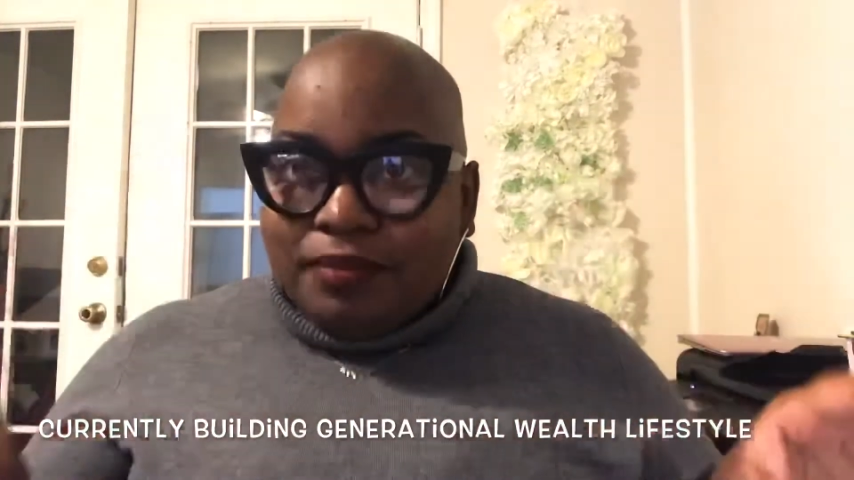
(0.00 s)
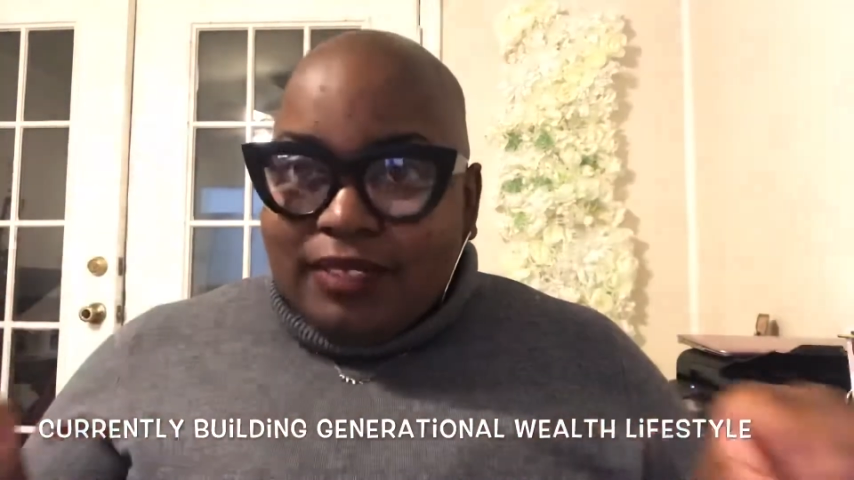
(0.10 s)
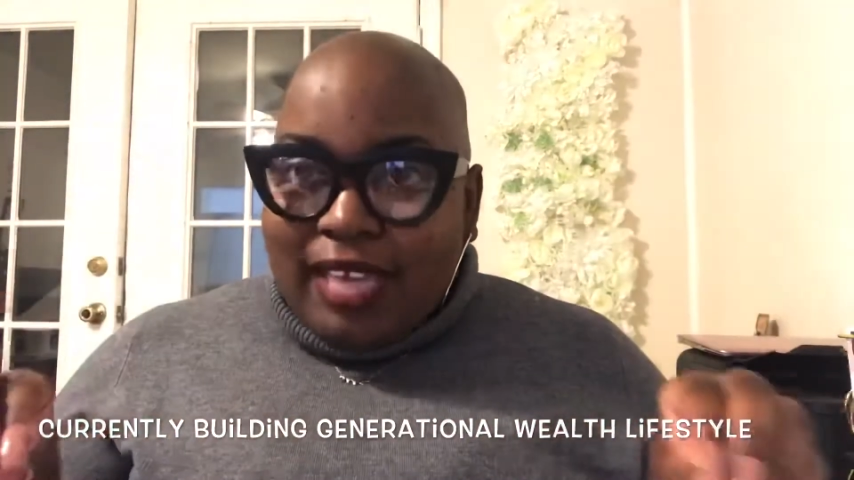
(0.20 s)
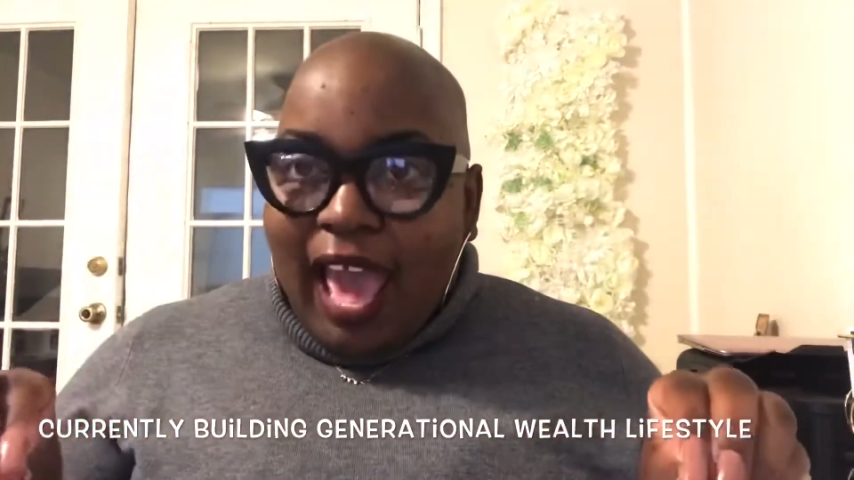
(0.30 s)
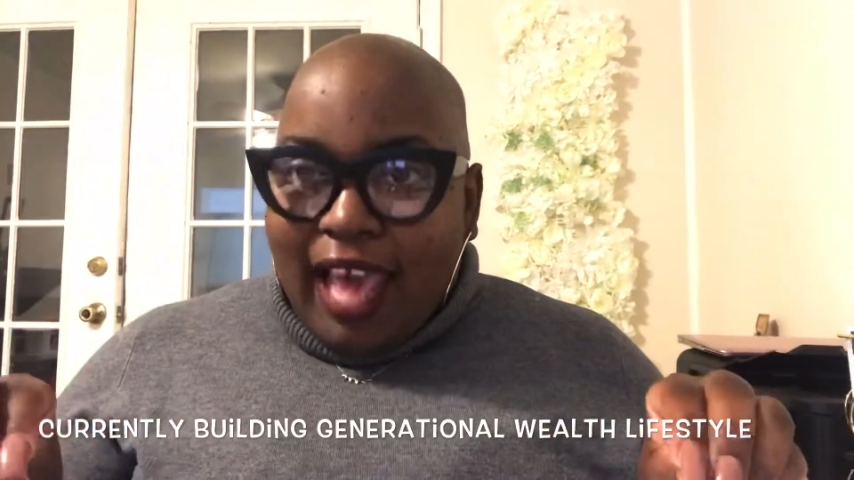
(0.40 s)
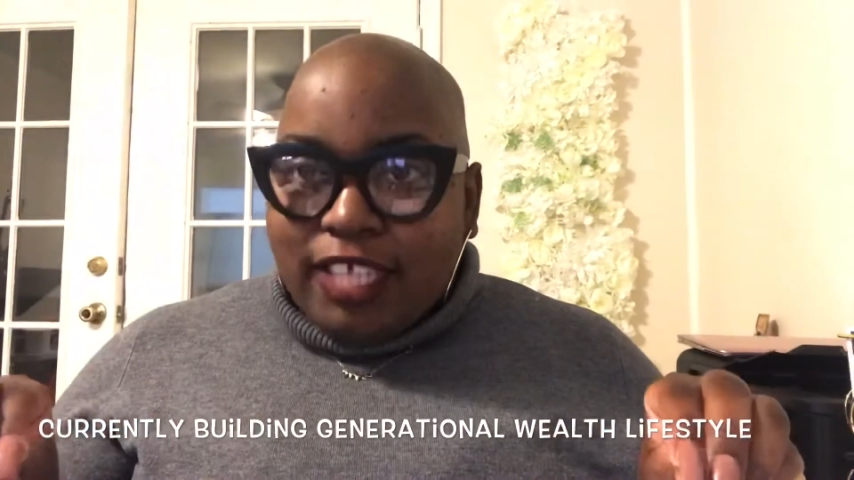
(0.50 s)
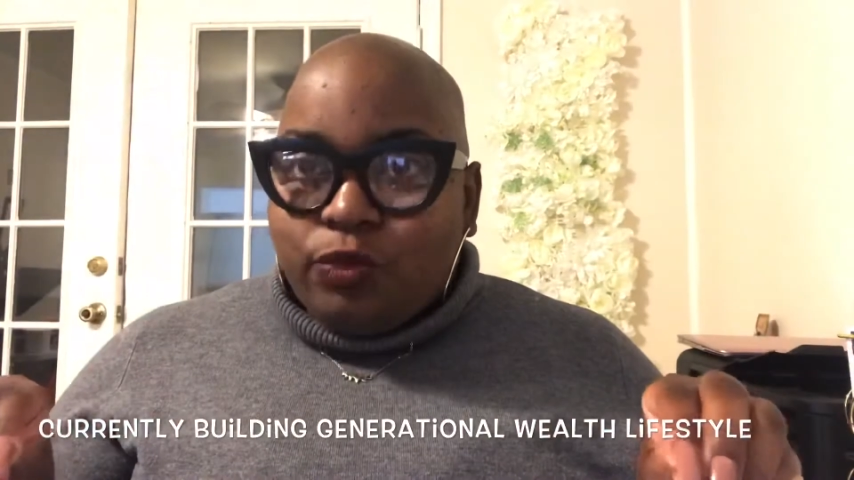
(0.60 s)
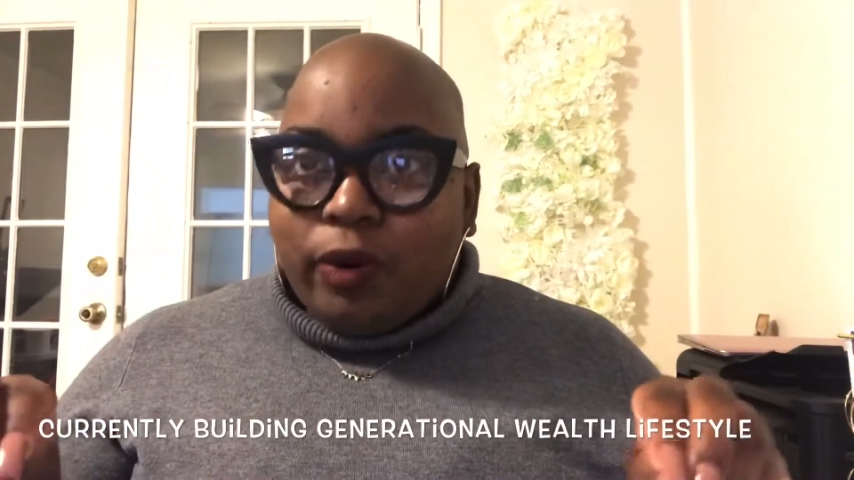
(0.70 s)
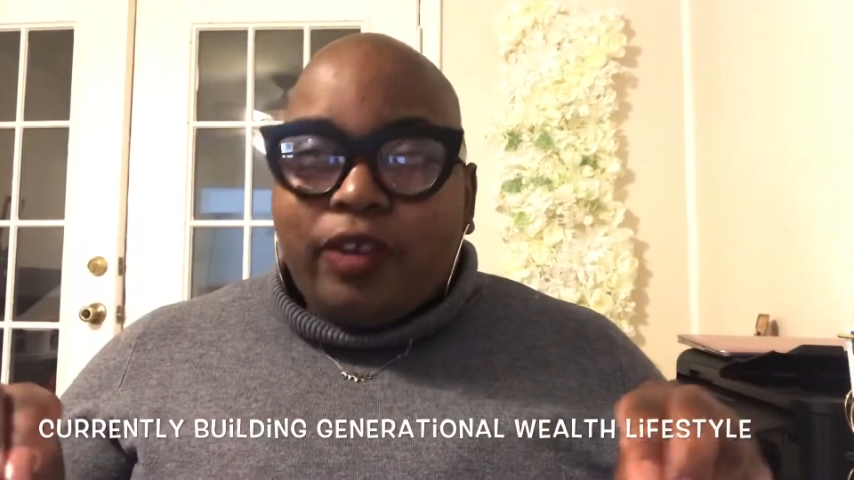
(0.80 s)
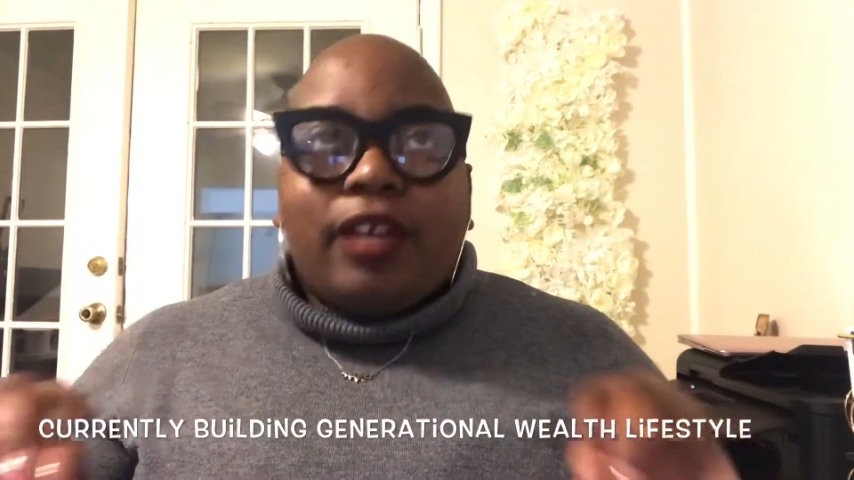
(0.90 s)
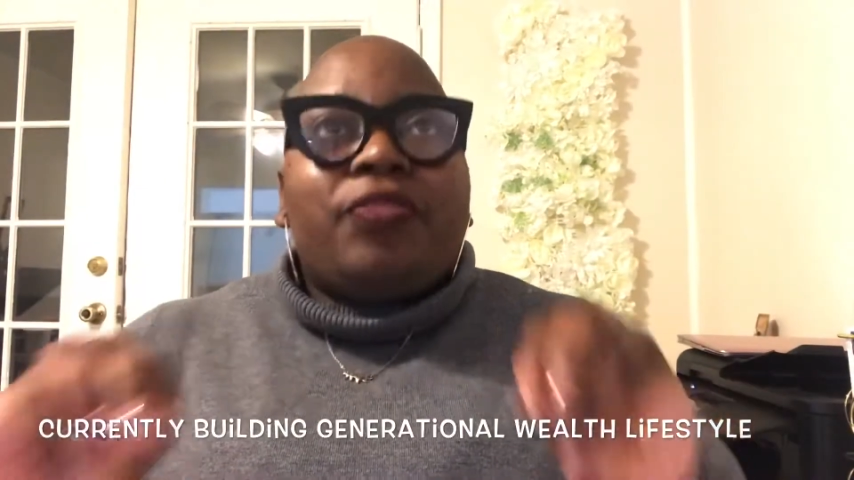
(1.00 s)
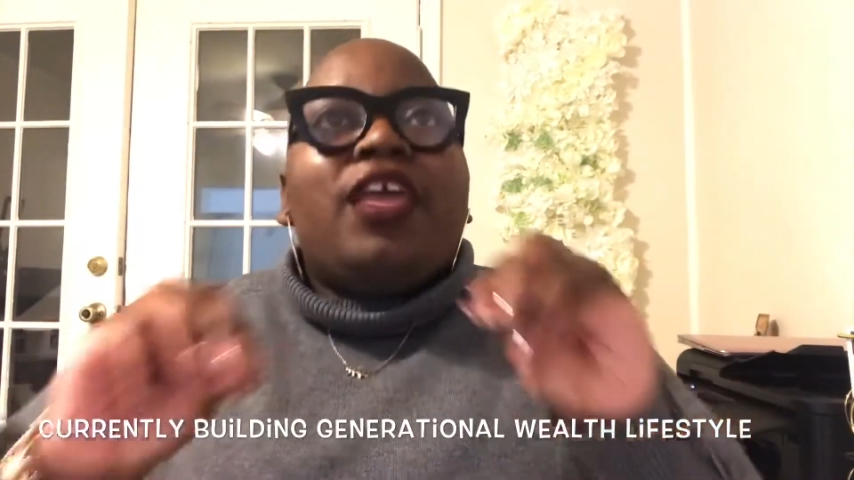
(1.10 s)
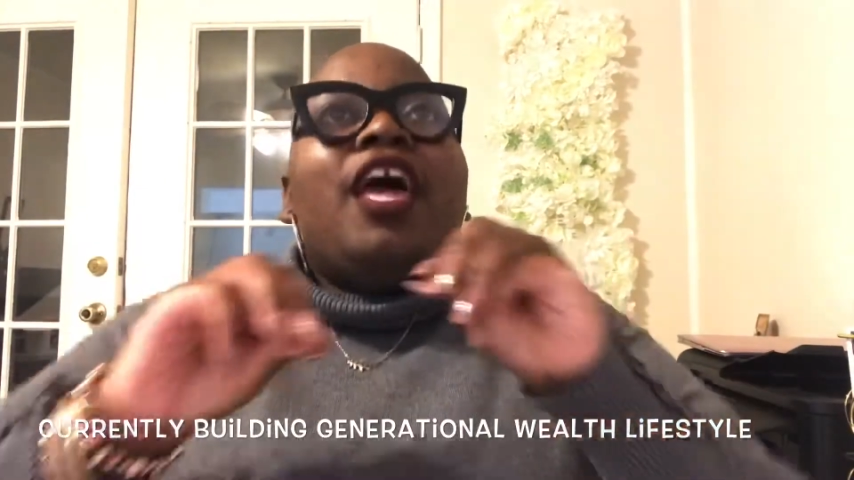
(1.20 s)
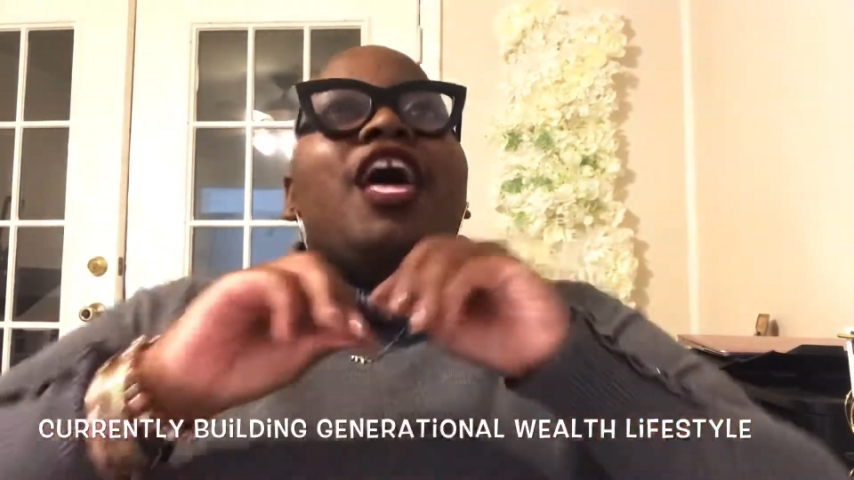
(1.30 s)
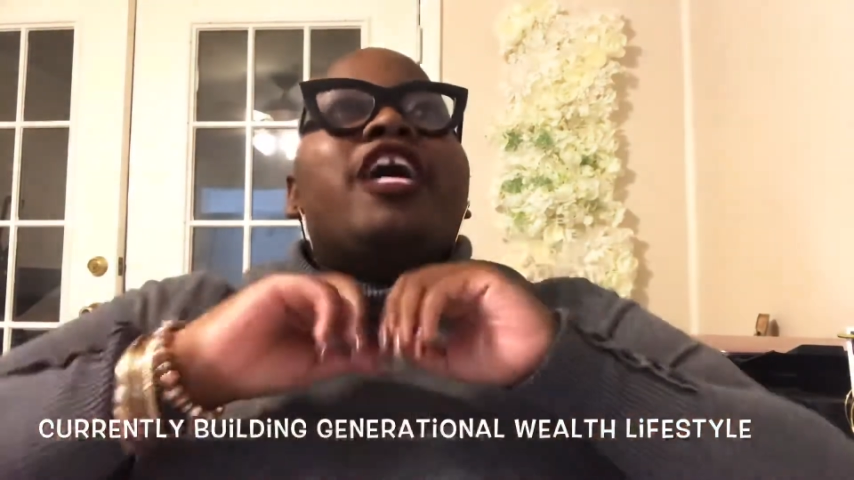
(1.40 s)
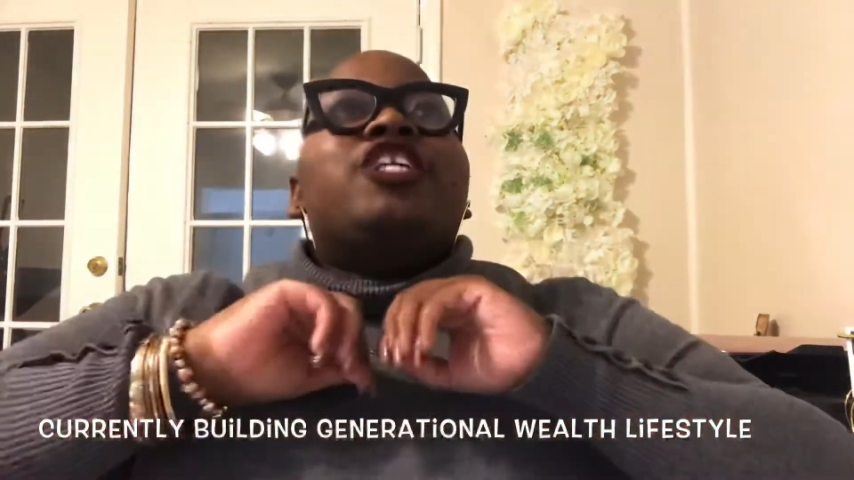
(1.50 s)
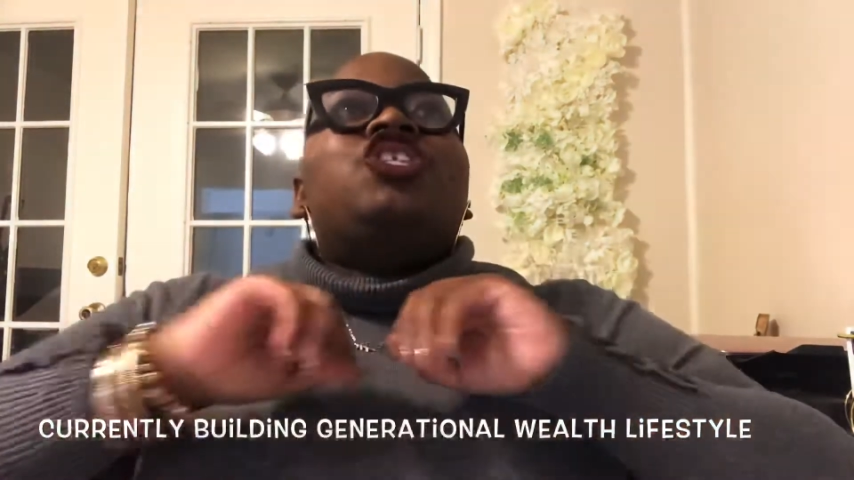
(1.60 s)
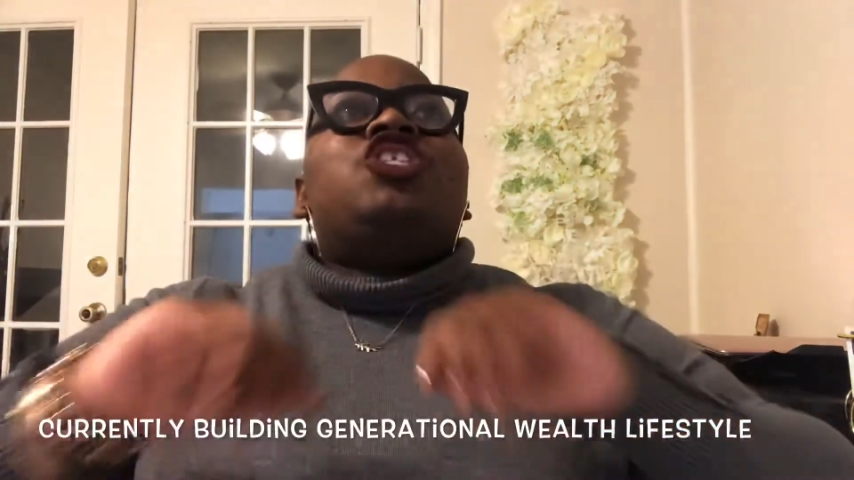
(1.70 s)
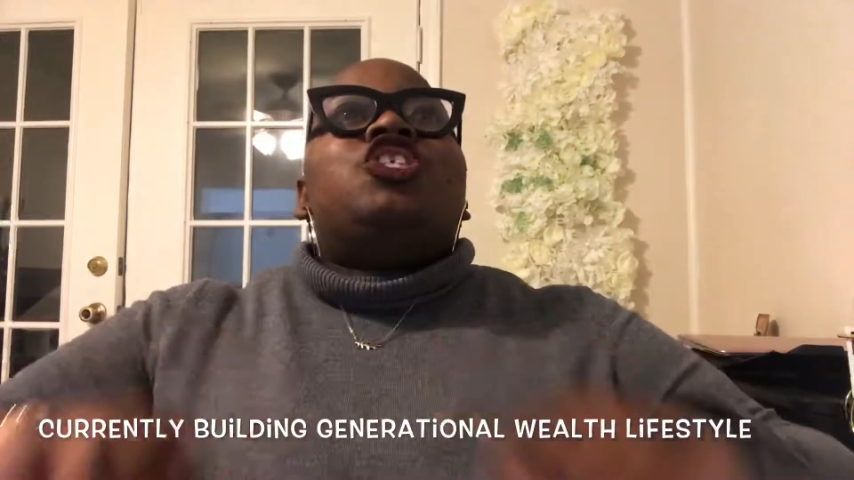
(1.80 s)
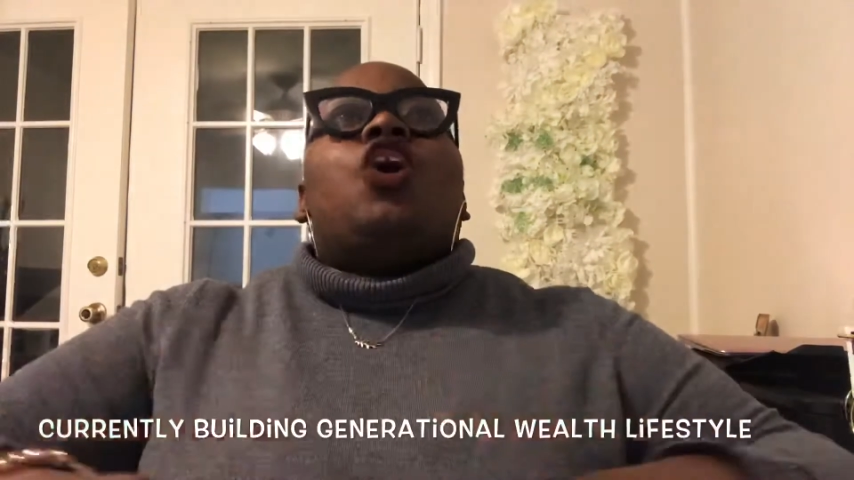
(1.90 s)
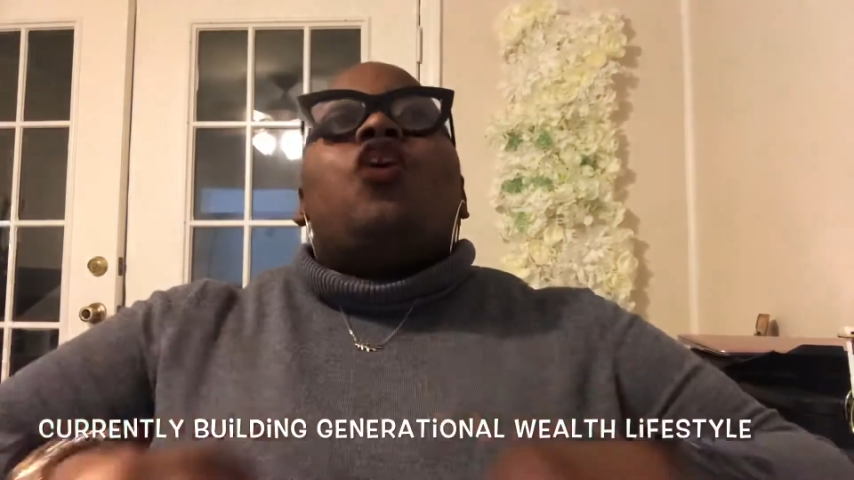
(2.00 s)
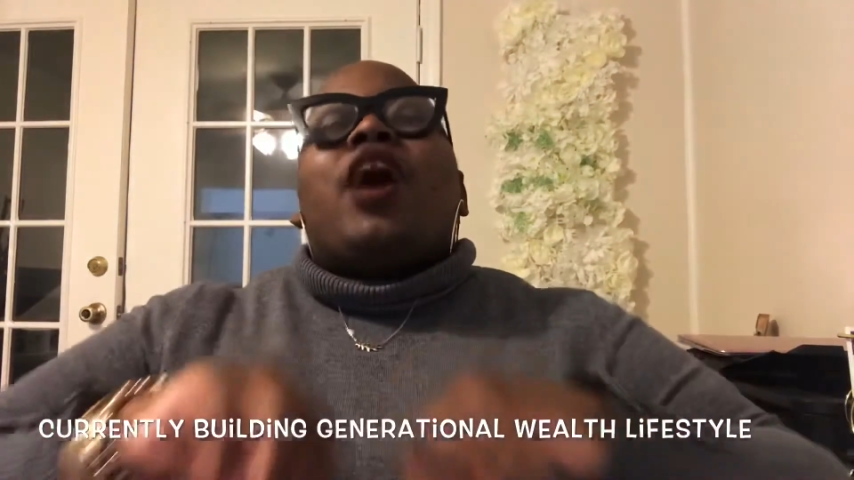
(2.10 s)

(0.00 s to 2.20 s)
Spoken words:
God is working. So,